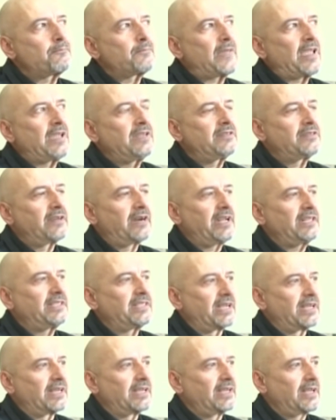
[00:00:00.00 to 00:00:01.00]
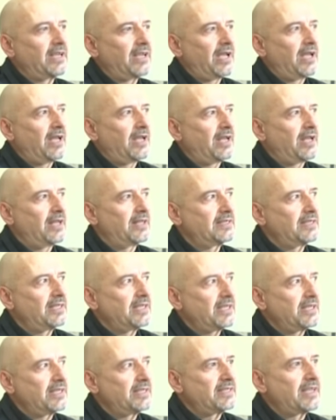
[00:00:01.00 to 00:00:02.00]
integrating
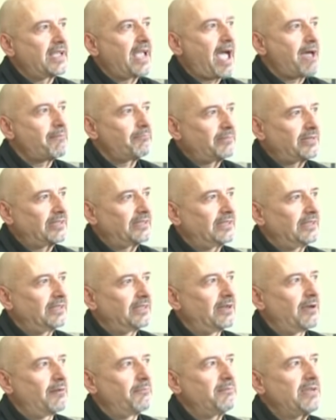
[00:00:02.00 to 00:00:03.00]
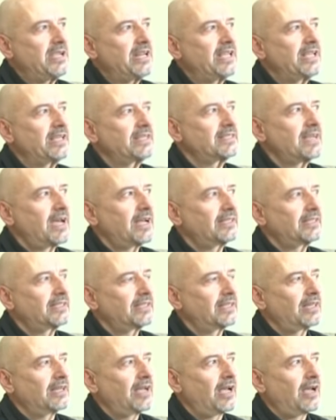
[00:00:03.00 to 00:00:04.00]
the gap, meaning that
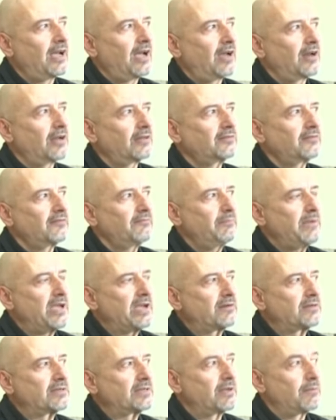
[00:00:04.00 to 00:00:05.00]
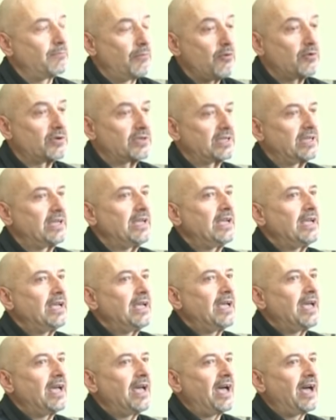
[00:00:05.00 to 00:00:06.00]
a lot of books
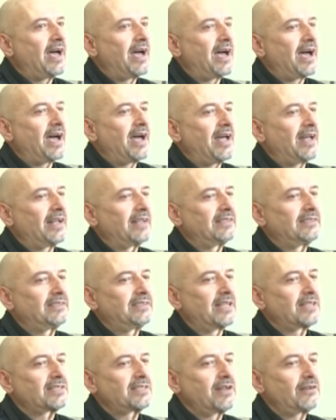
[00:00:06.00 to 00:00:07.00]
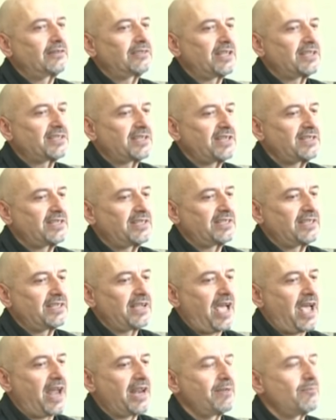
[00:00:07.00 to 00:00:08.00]
does not exist
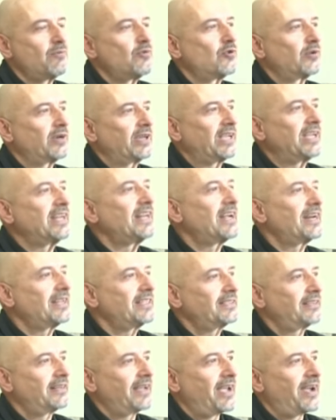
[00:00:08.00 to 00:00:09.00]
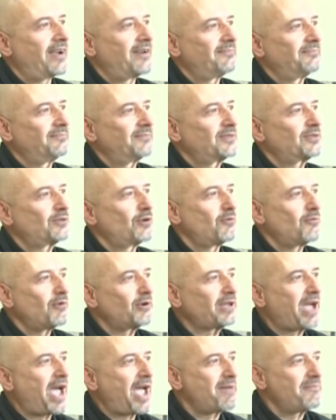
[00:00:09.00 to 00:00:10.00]
anymore in Eritrea. So
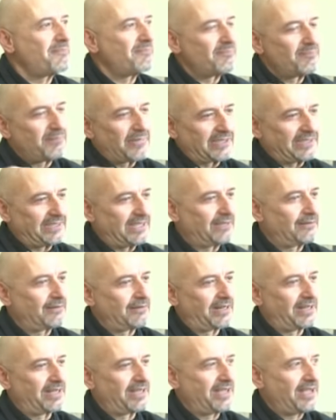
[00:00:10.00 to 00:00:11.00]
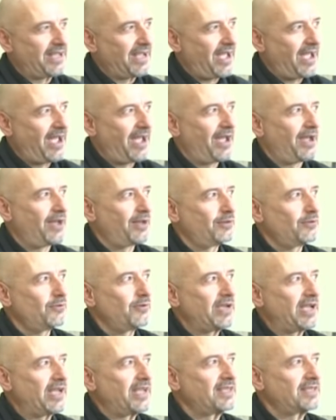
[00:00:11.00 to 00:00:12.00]
what I'm particularly
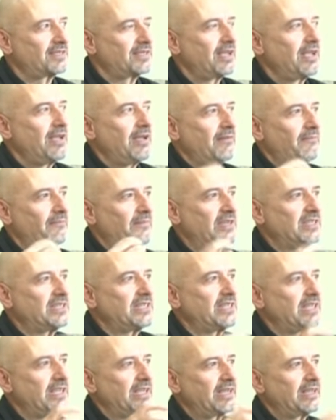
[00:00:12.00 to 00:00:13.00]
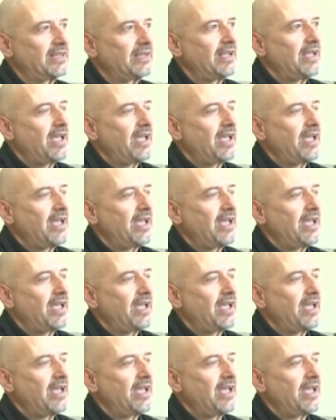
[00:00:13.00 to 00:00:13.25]
doing is visiting